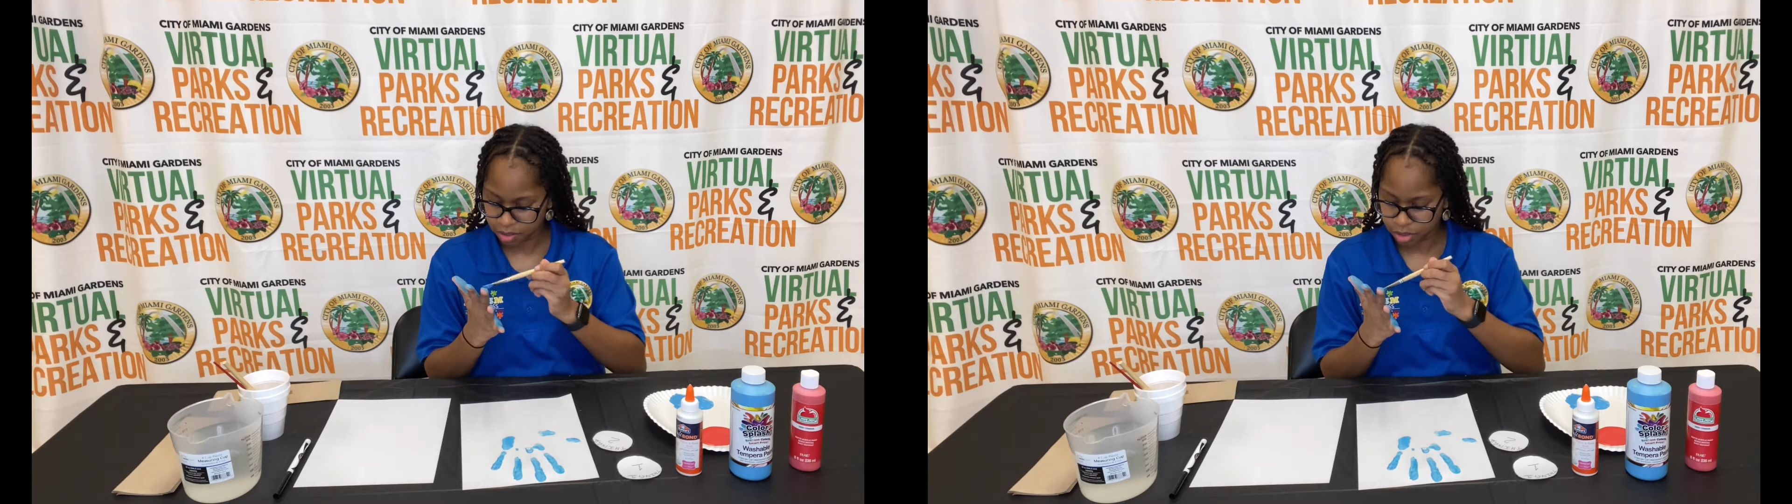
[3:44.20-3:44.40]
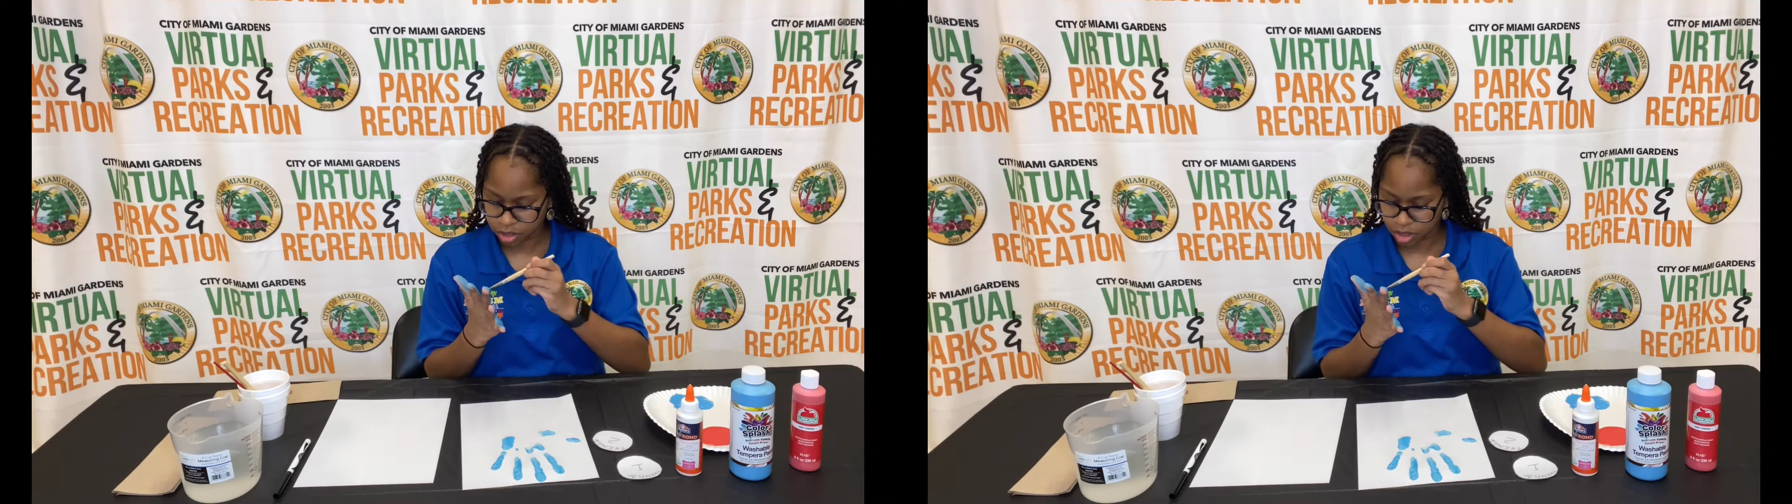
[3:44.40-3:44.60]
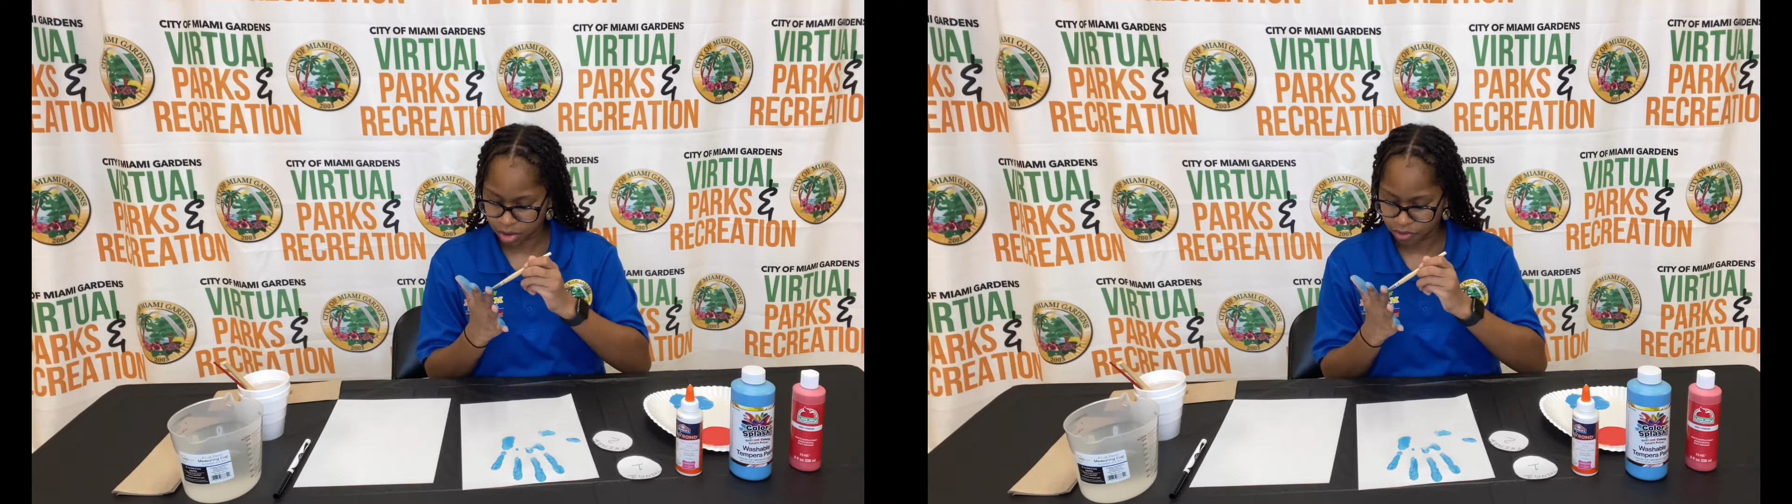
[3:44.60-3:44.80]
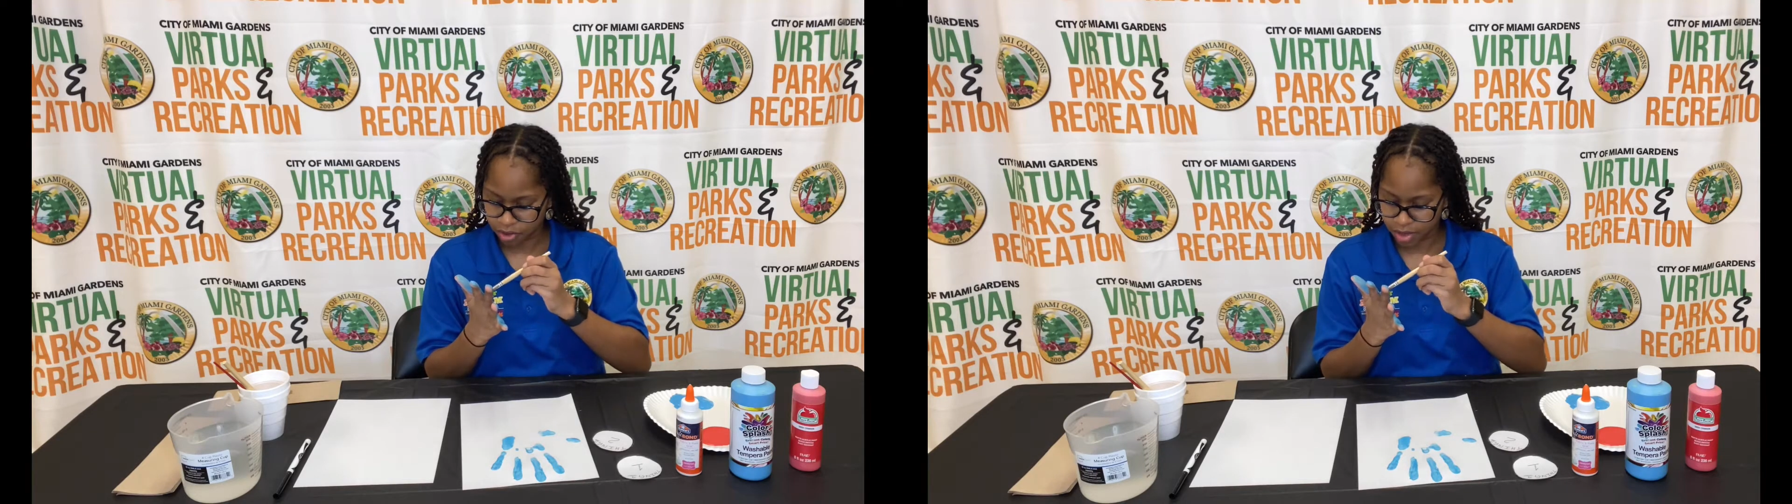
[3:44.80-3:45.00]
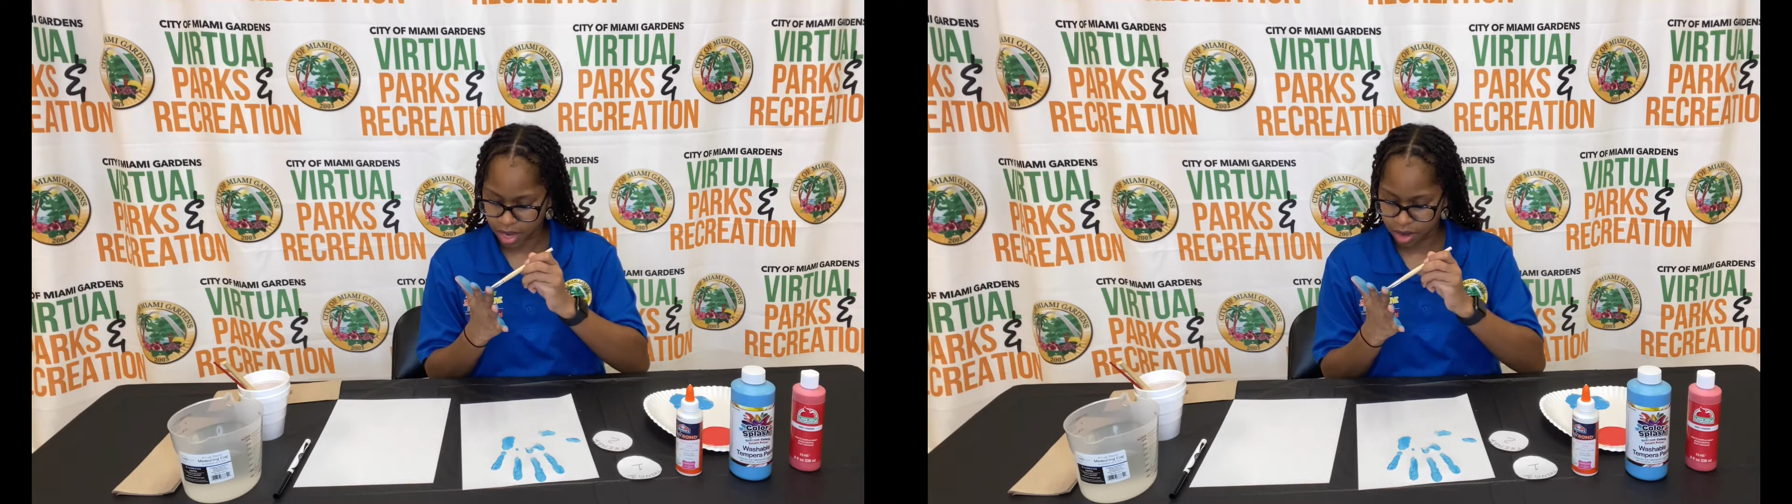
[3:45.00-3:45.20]
Just gonna
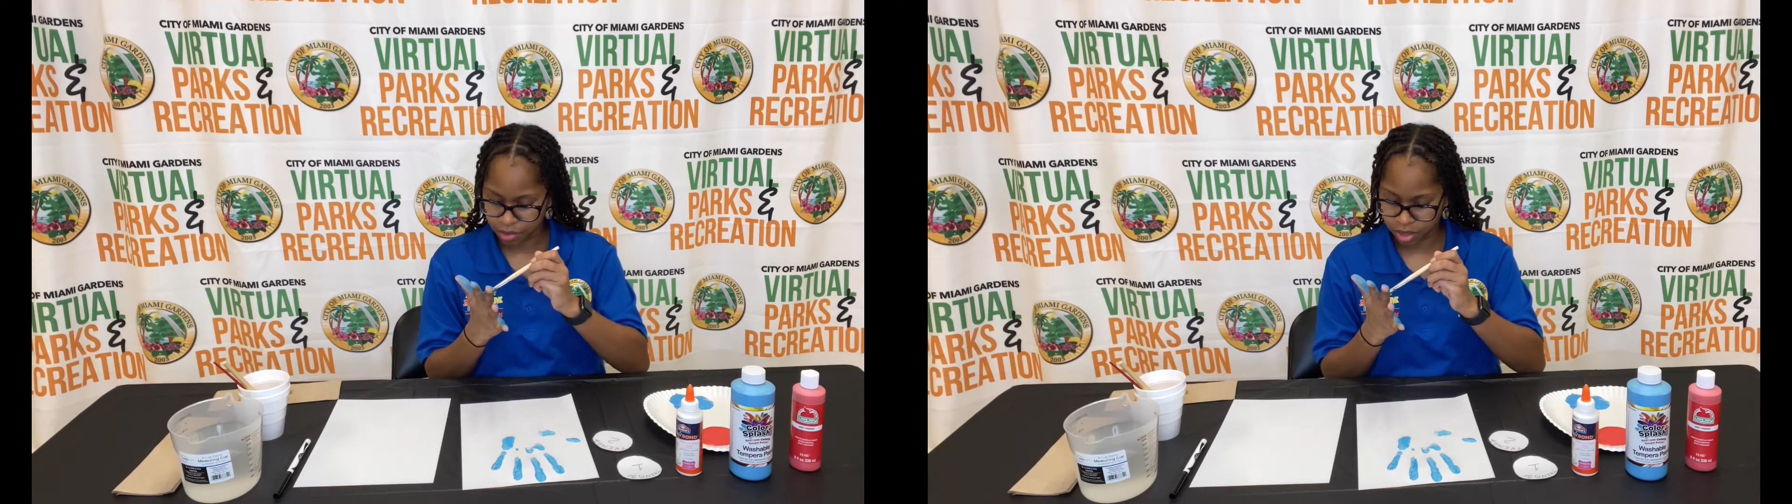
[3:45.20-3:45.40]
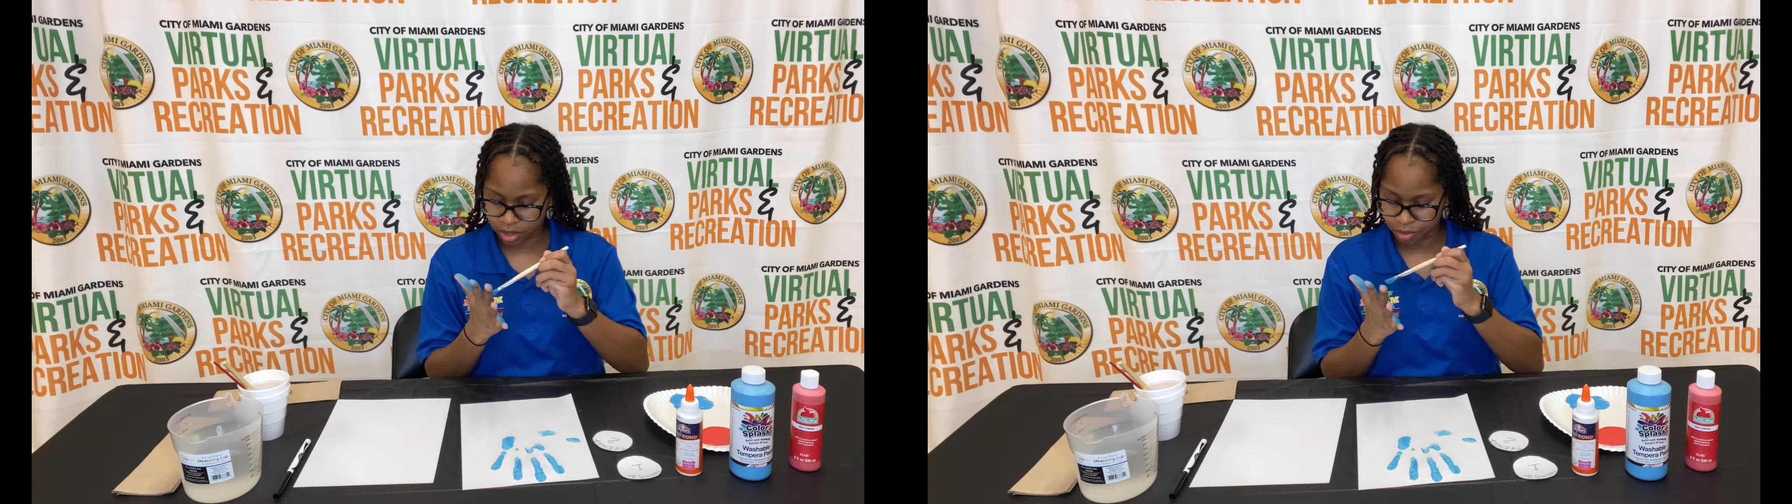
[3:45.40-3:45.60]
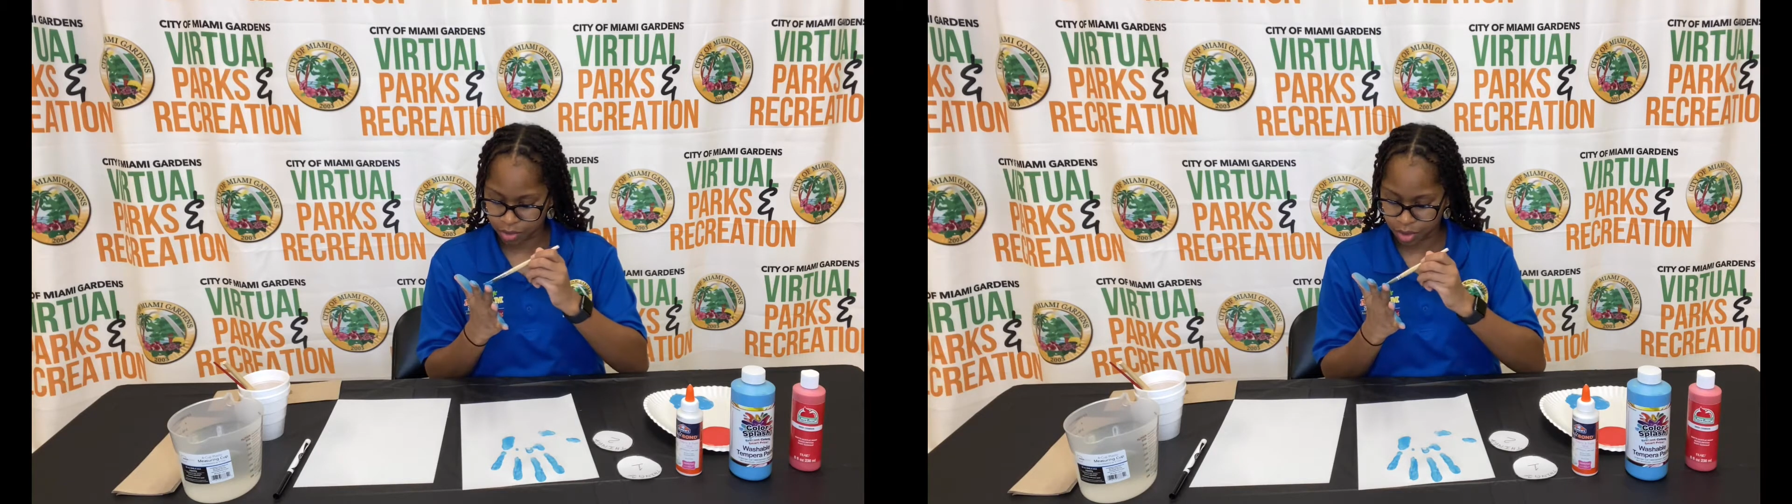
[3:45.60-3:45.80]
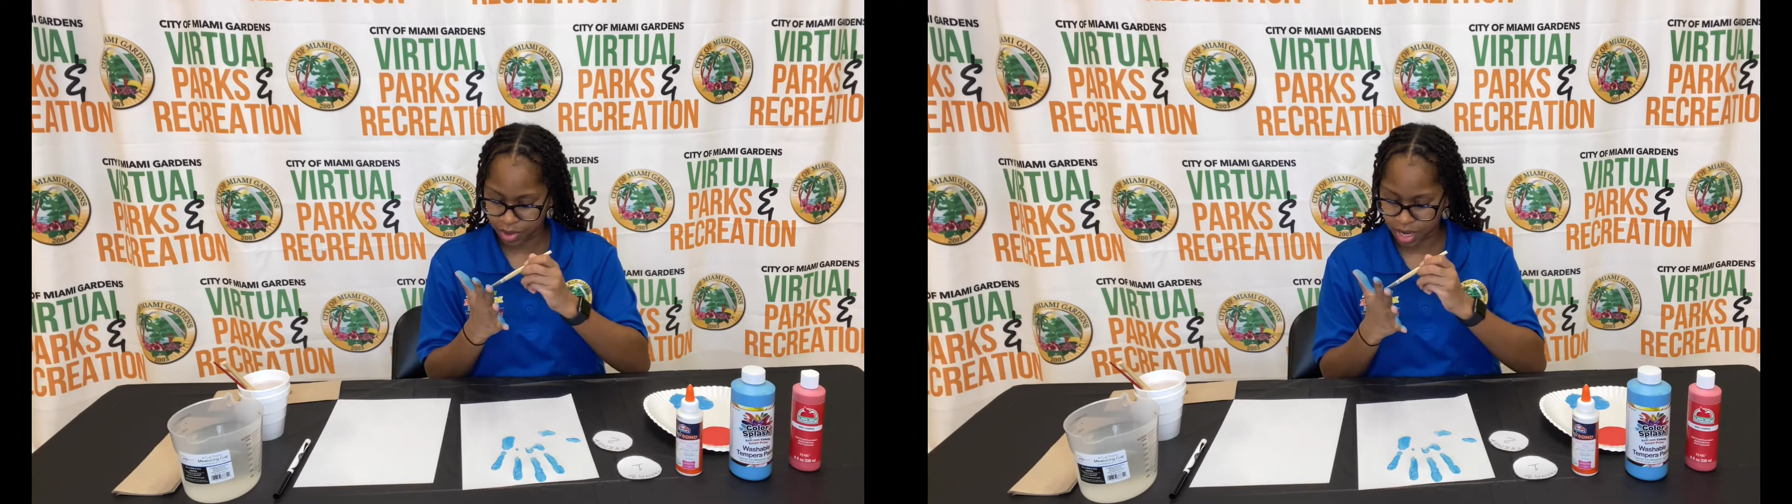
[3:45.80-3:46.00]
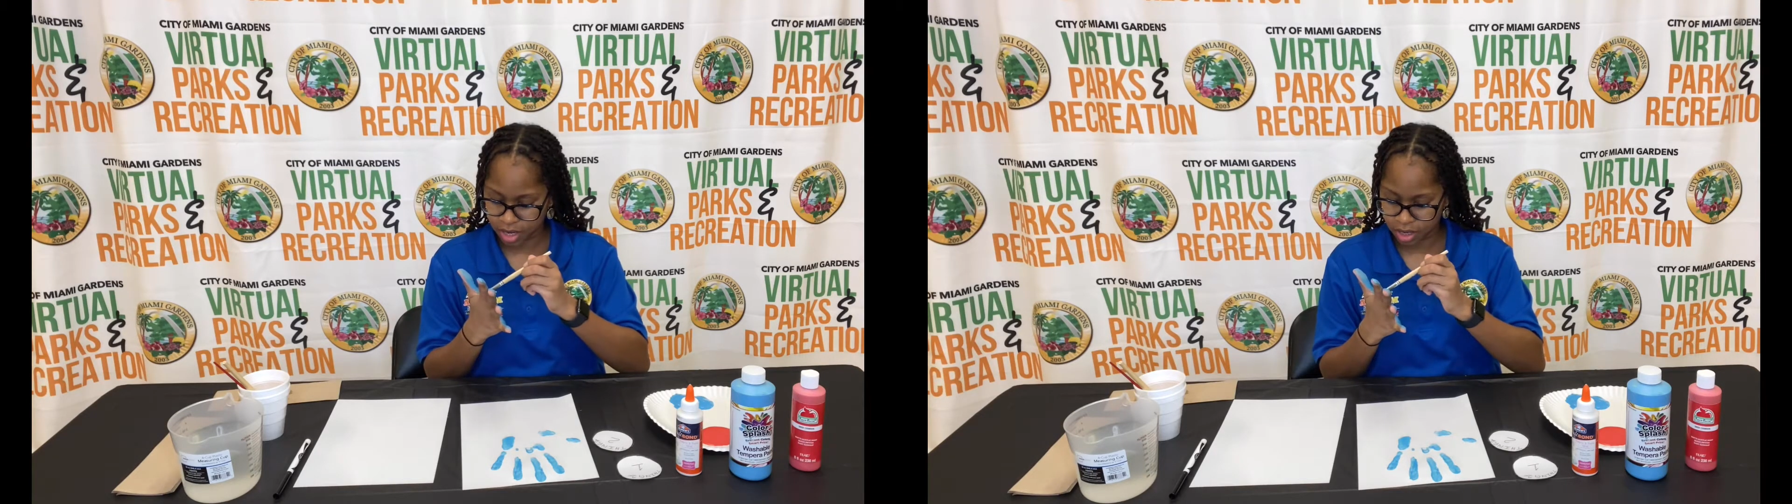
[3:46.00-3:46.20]
fill that in with a little bit more
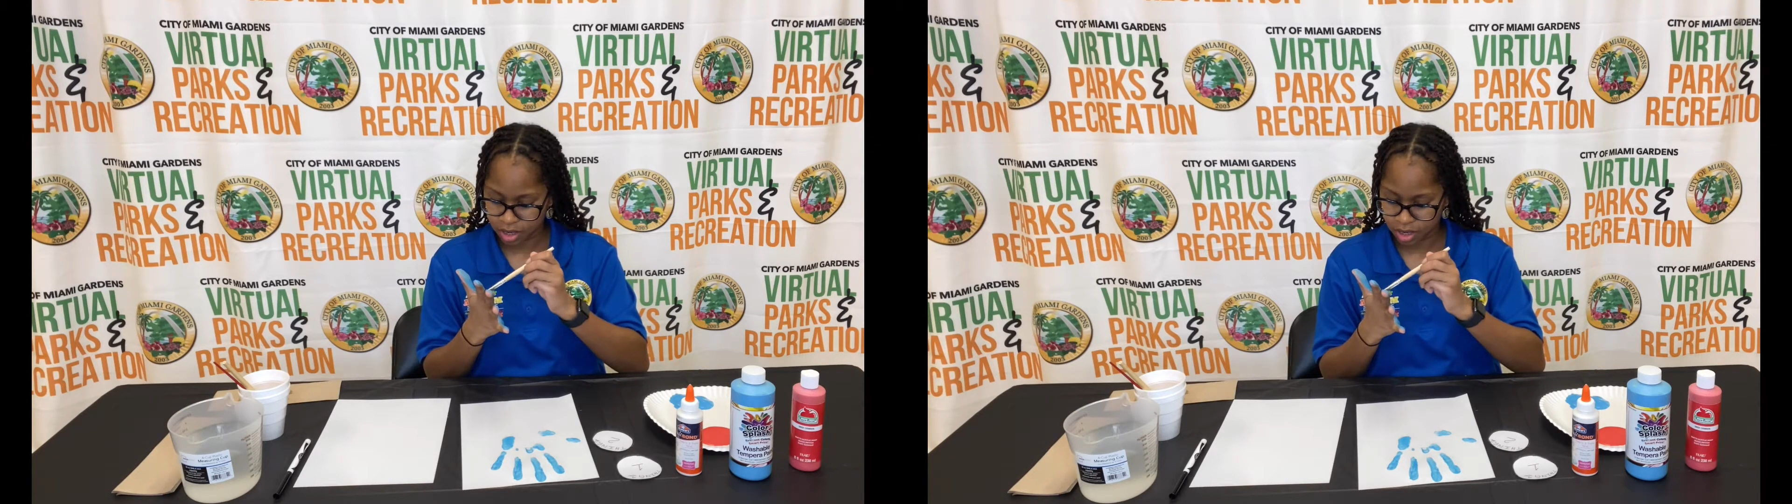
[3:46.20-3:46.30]
paint.